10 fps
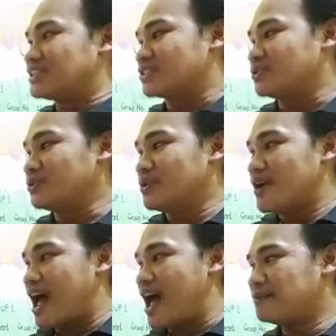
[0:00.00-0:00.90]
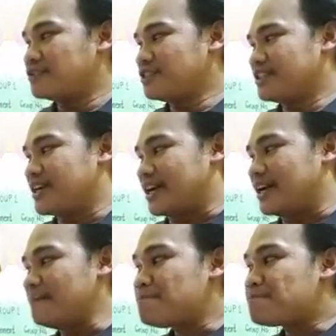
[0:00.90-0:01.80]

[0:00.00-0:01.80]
so after that,